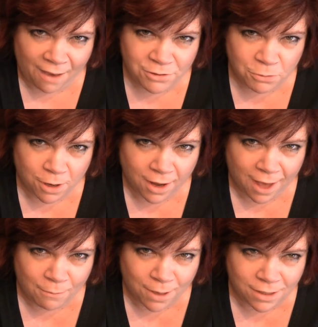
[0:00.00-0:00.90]
After work,
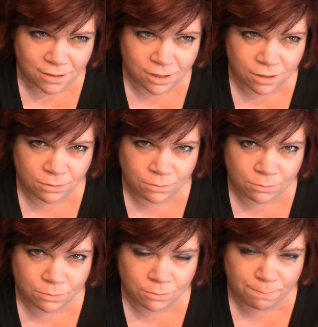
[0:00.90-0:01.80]
I went
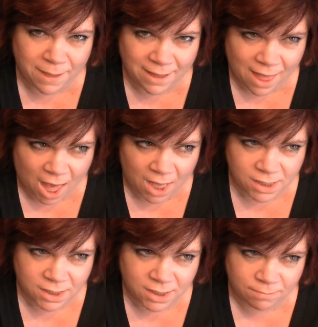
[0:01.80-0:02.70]
to Big
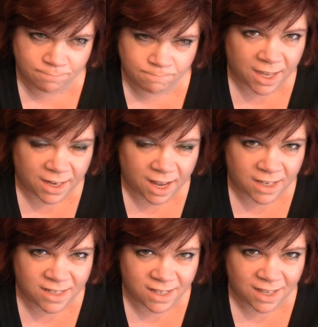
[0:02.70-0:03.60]
Lots. And I
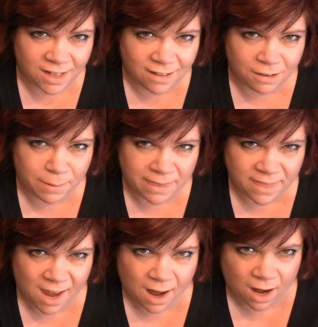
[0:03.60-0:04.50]
did get a little bit
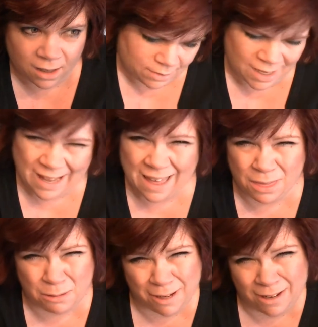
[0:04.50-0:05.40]
there, but I
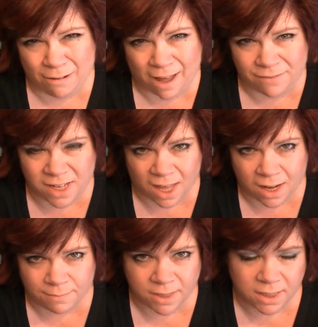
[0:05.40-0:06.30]
got three crafty
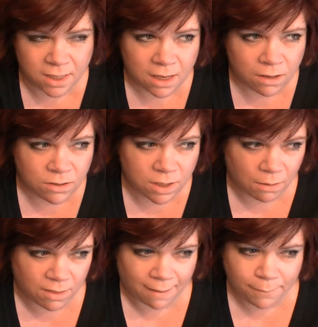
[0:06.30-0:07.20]
items.
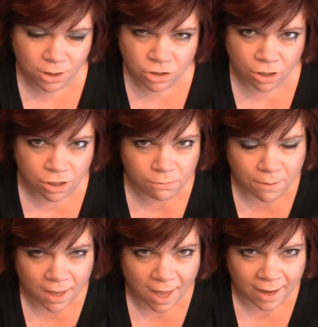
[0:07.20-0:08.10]
So let me show you
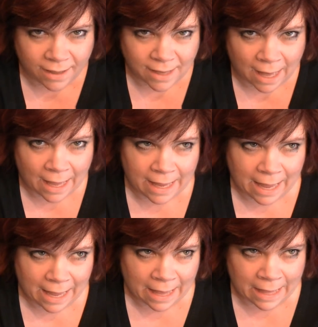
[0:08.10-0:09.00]
what I got
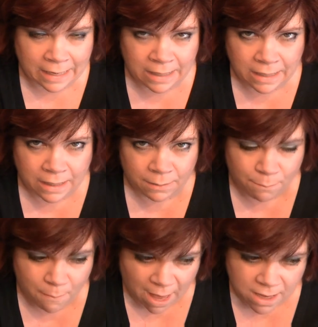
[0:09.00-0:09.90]
at
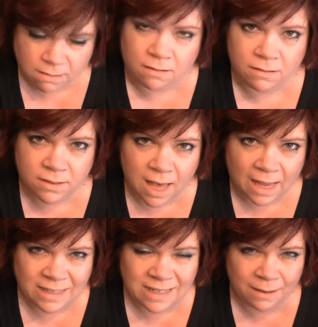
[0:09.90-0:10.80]
Michael's.
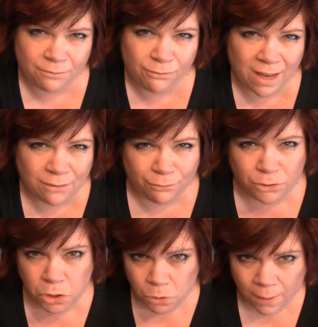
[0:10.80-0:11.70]
I did find a
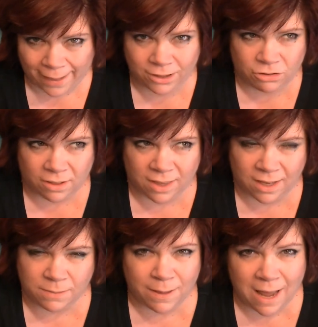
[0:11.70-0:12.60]
few extra
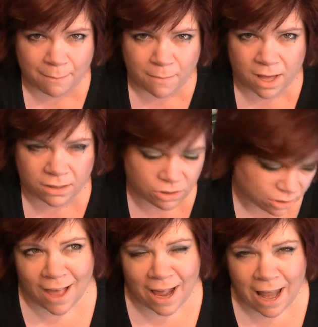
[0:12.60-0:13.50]
things, but not
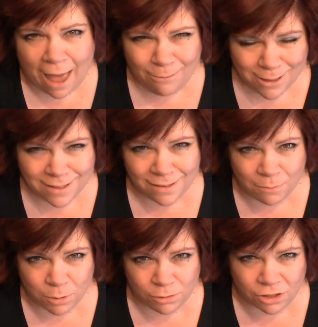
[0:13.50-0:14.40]
much. And I was in
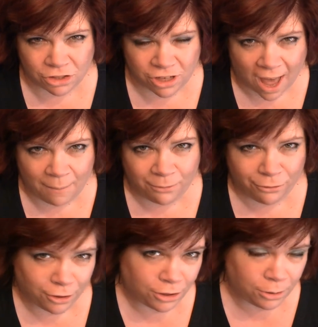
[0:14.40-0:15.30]
the mood to shop
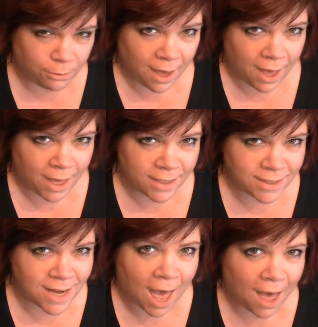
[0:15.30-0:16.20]
for you
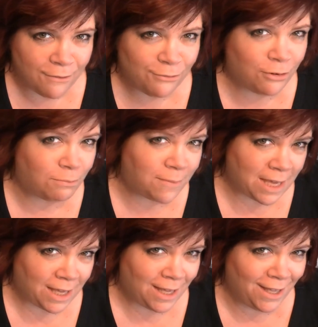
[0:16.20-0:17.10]
guys, not for
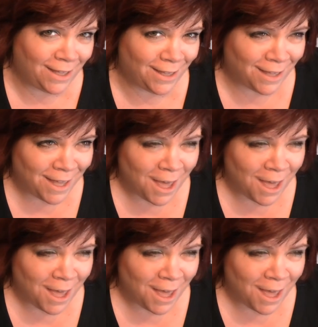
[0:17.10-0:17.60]
me,